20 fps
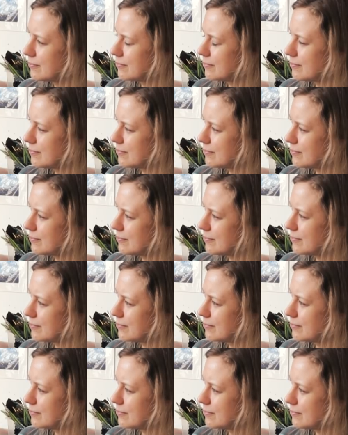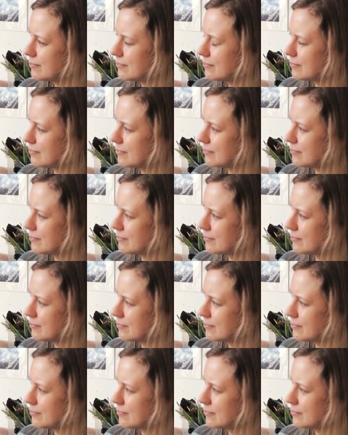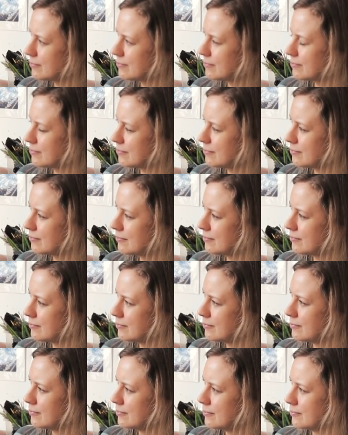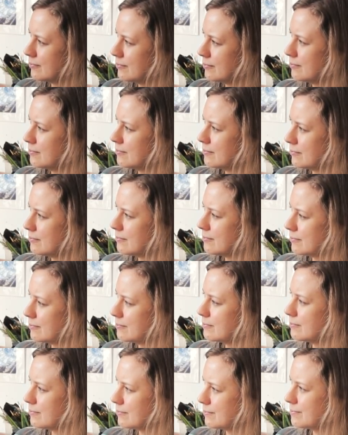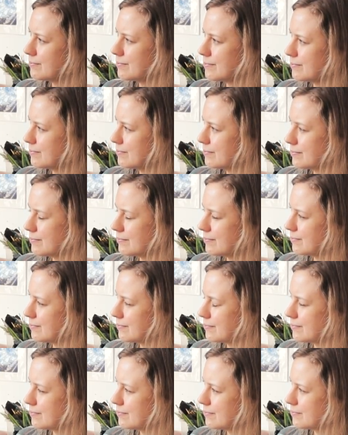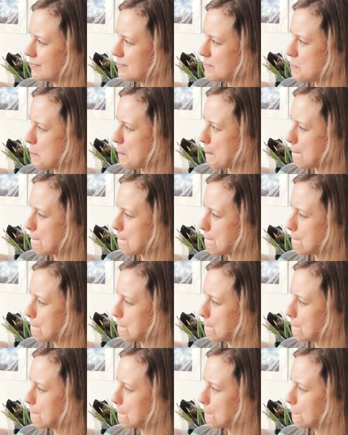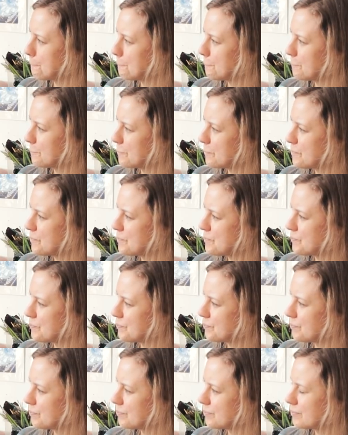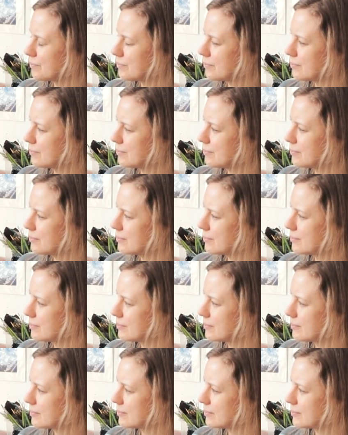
No words are spoken by the person on screen.